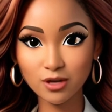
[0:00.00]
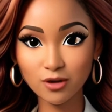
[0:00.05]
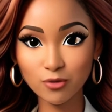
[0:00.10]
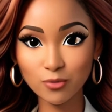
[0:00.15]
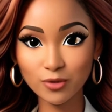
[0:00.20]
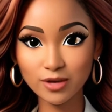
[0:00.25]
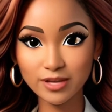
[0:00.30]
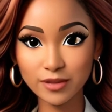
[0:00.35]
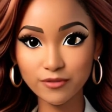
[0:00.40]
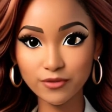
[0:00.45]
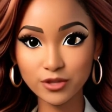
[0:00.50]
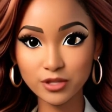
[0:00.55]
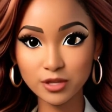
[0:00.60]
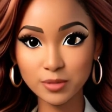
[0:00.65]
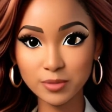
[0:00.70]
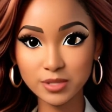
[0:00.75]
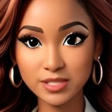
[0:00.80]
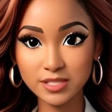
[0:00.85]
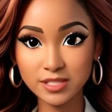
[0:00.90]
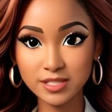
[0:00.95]
Consider your
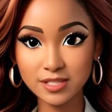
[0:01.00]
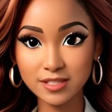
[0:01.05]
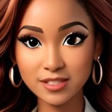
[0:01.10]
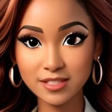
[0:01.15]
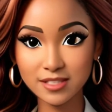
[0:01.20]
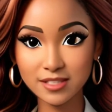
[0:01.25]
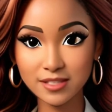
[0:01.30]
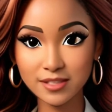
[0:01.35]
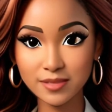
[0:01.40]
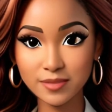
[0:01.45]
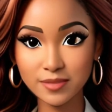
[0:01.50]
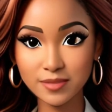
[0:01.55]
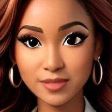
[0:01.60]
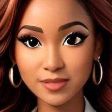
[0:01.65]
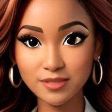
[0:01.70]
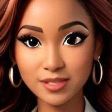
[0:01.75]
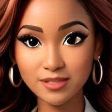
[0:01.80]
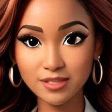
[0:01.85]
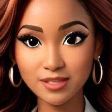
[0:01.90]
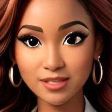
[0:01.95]
target audience,
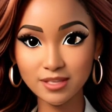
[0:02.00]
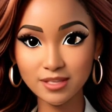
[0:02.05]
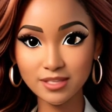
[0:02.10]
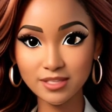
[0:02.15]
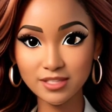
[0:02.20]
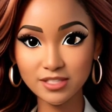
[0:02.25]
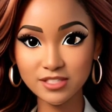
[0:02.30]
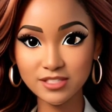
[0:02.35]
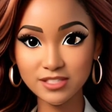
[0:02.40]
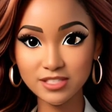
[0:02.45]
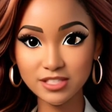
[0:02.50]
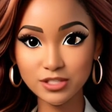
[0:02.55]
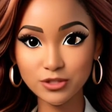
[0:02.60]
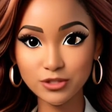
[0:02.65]
your goals,